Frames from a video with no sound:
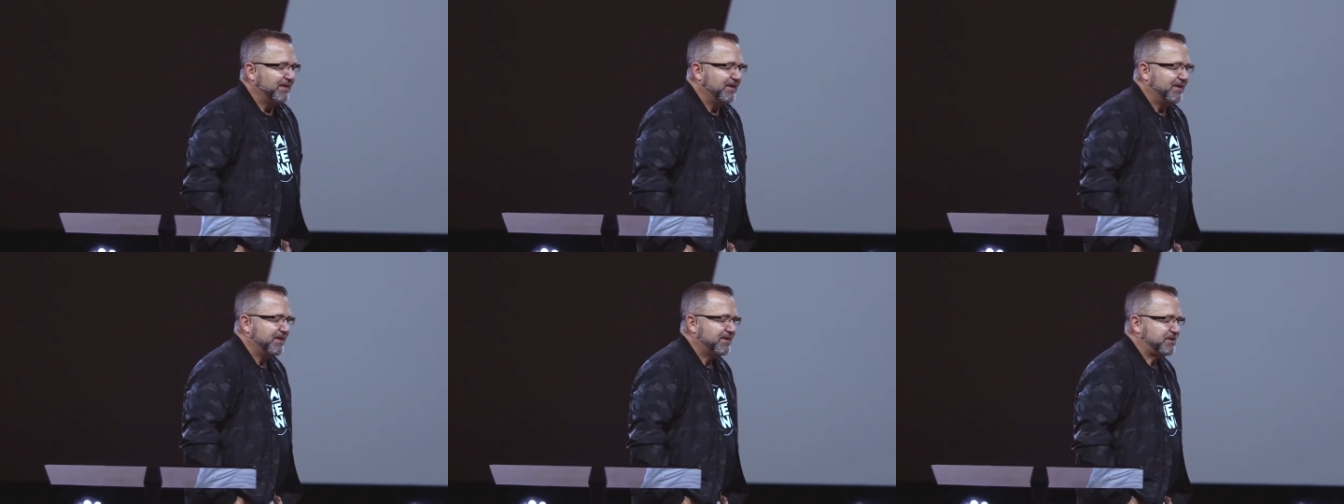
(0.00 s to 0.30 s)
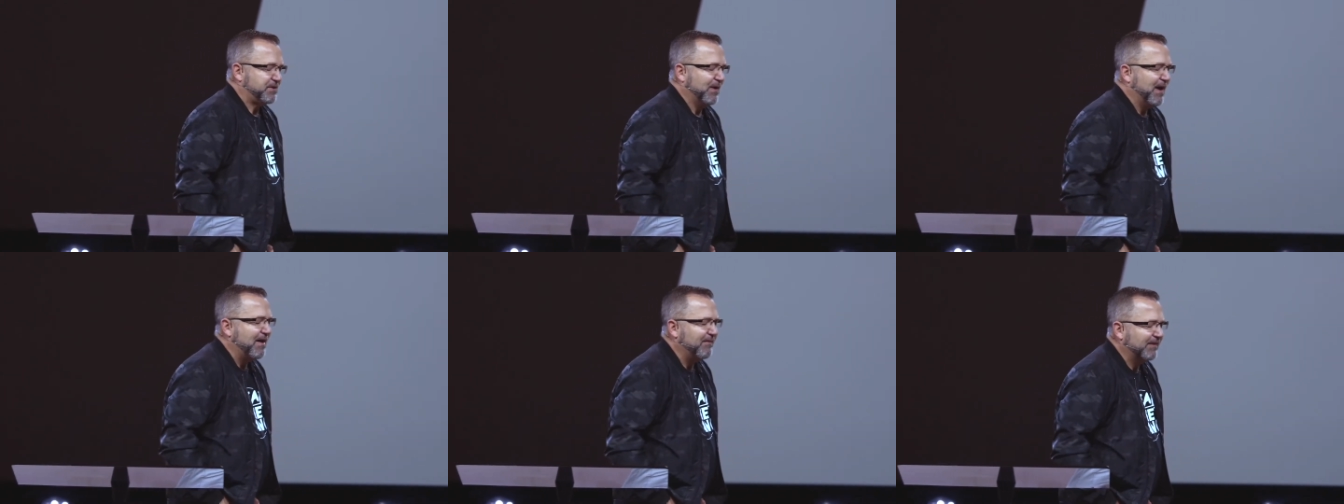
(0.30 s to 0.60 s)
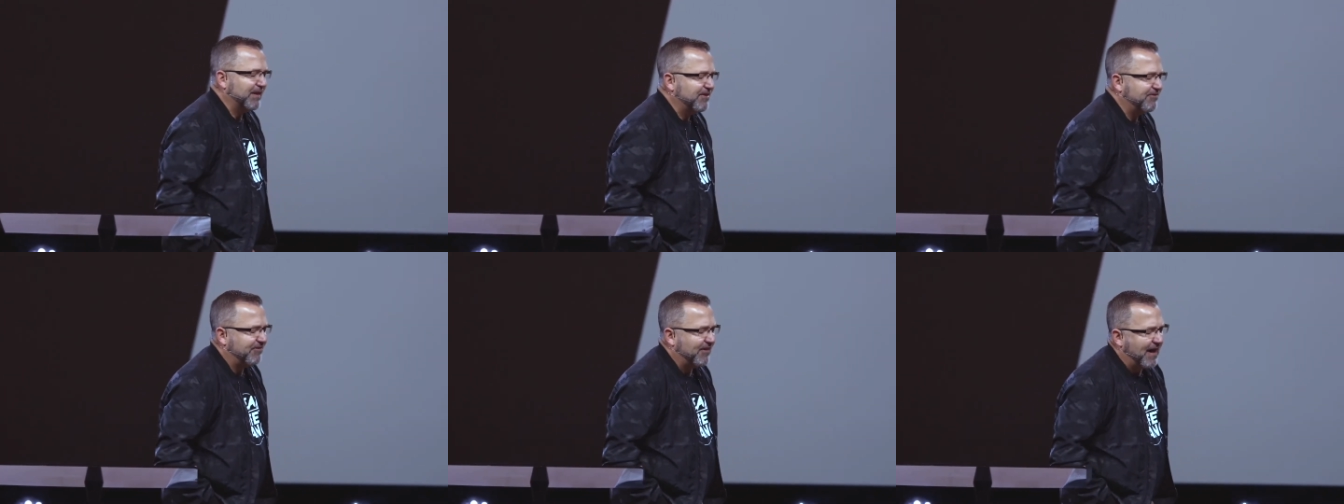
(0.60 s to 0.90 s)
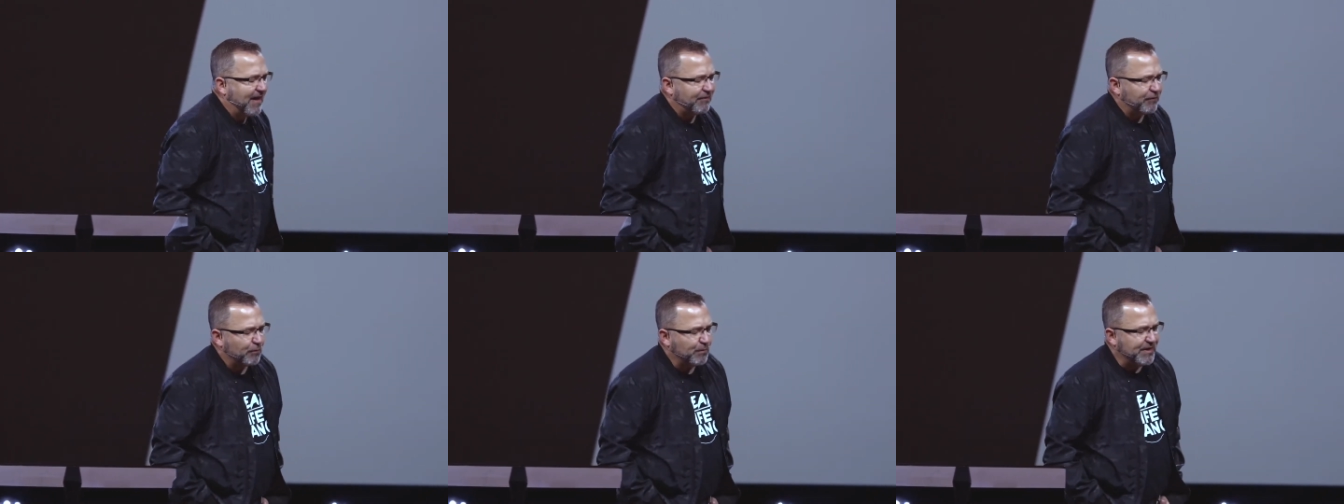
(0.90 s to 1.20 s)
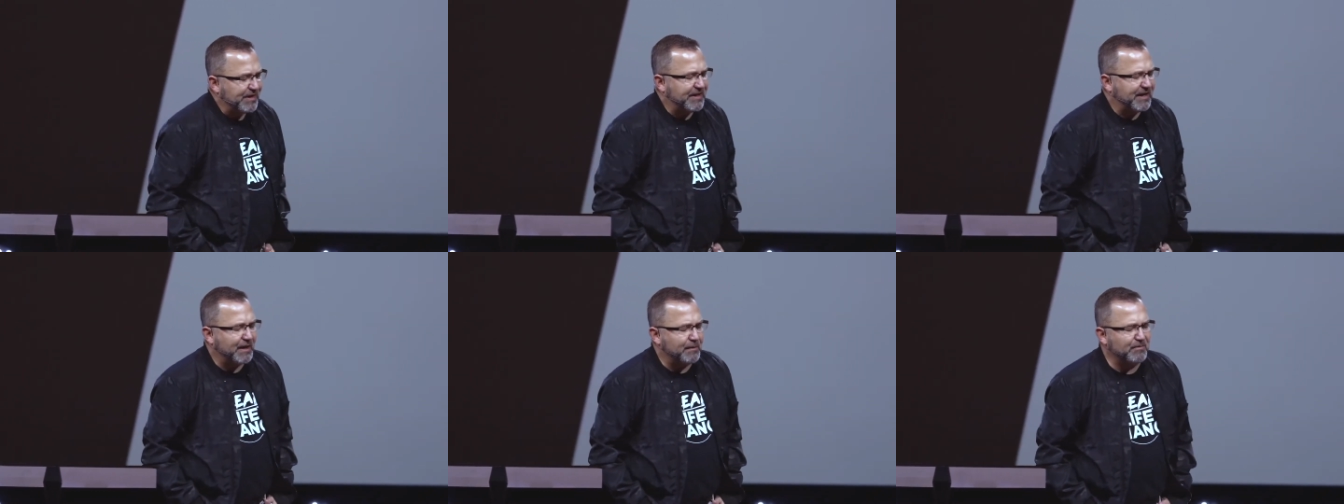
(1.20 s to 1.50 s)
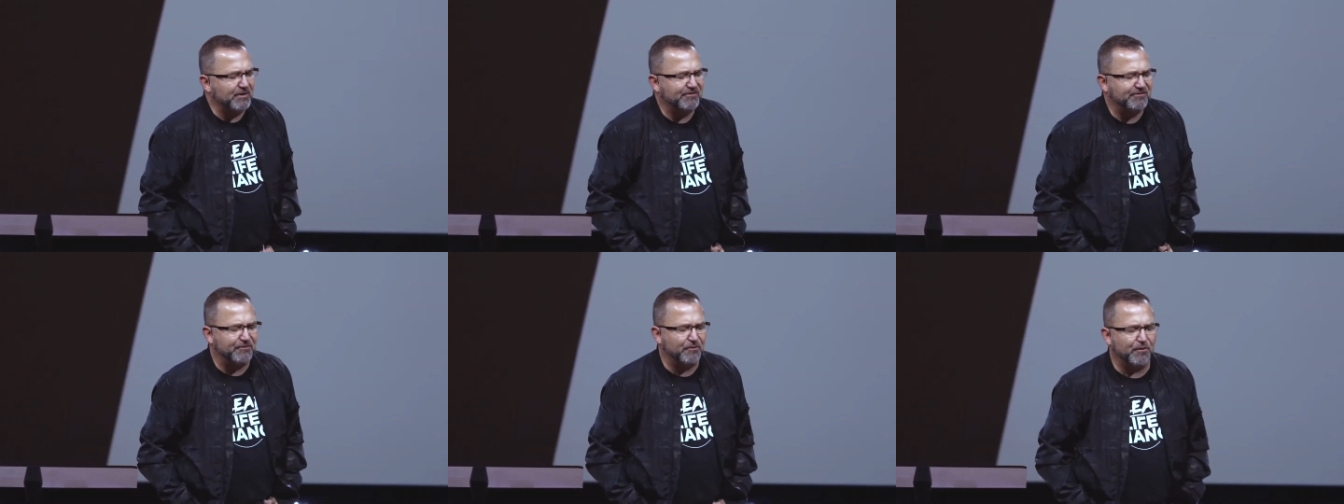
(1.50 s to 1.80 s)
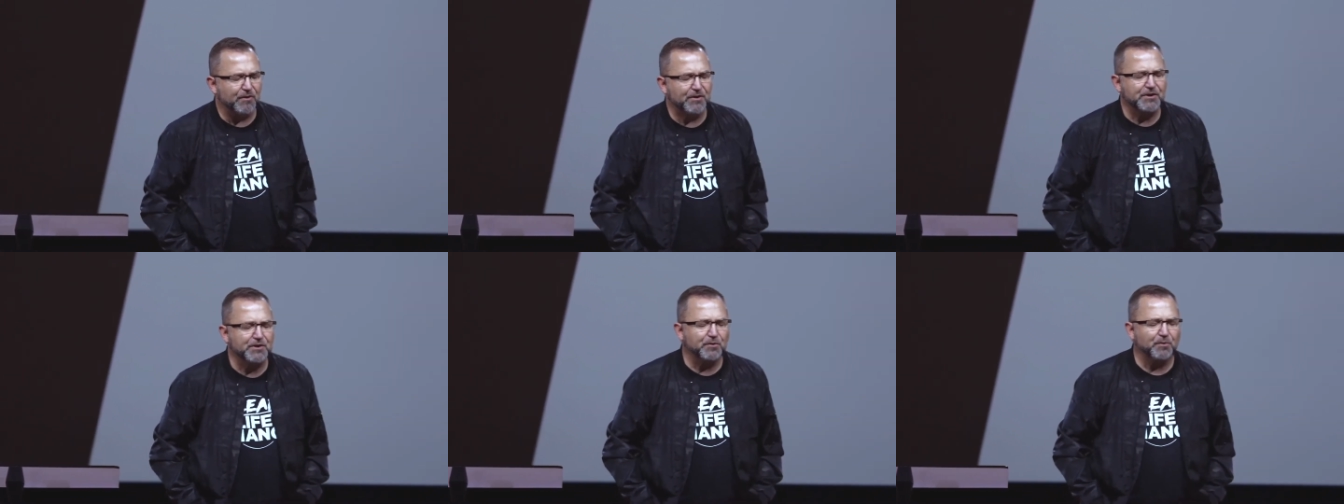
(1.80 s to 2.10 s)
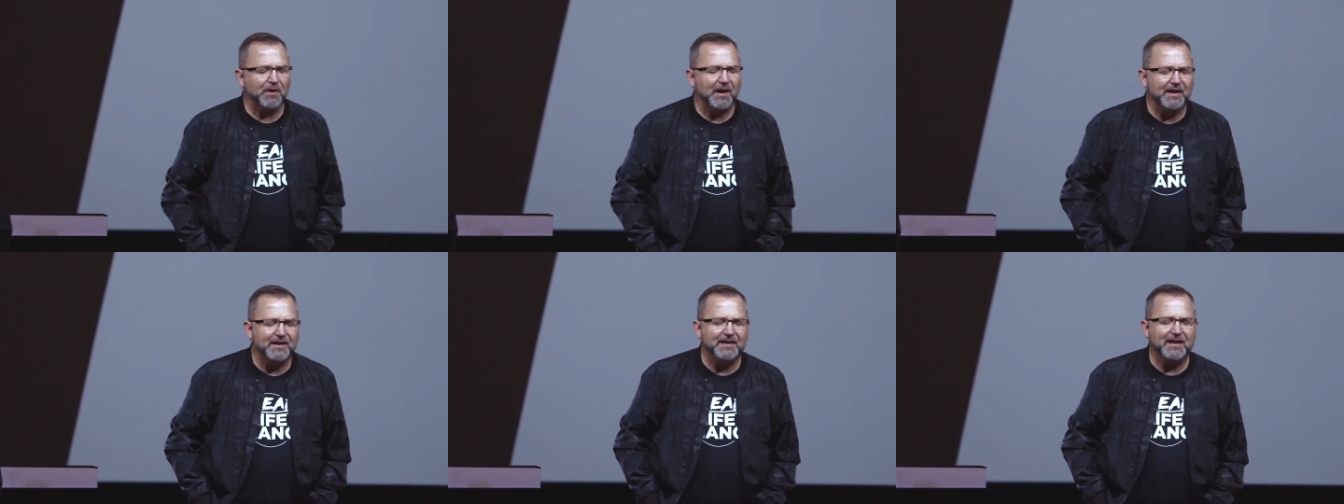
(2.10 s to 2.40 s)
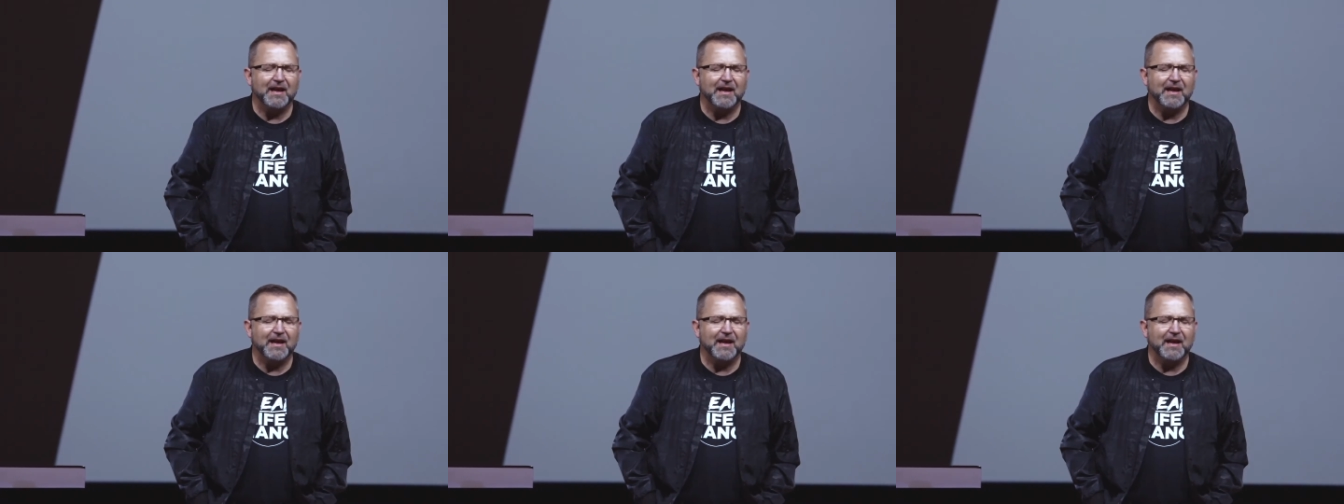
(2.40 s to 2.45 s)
So, Heavenly Father, we come before you right